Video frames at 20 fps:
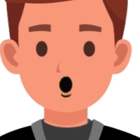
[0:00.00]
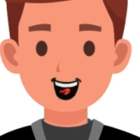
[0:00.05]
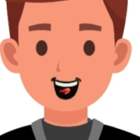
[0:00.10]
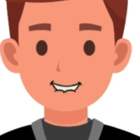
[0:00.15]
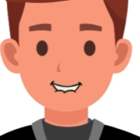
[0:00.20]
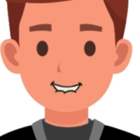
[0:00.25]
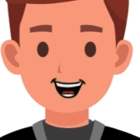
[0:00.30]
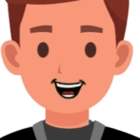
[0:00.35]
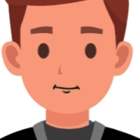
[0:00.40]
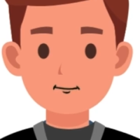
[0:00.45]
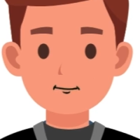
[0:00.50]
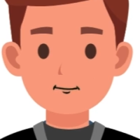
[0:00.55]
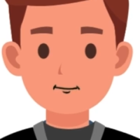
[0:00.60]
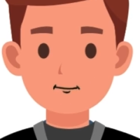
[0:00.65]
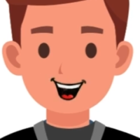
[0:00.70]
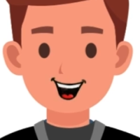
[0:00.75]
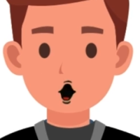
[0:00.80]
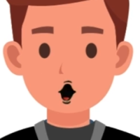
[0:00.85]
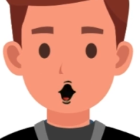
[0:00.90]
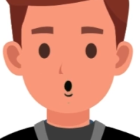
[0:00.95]
adding and
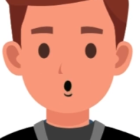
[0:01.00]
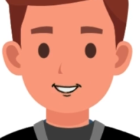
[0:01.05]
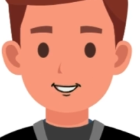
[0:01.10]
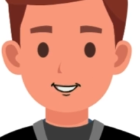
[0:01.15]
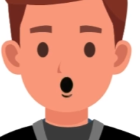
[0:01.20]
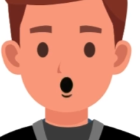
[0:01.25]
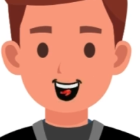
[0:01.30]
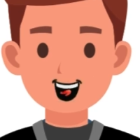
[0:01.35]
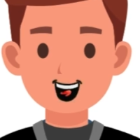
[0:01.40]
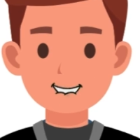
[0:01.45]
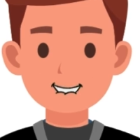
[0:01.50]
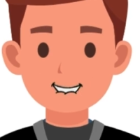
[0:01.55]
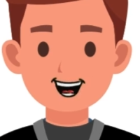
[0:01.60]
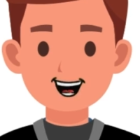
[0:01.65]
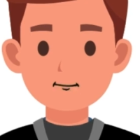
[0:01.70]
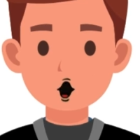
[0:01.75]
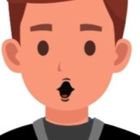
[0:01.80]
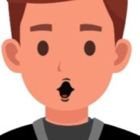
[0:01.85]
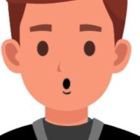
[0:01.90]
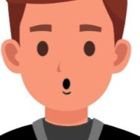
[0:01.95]
subtracting a single
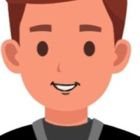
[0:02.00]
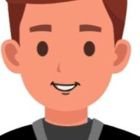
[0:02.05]
number,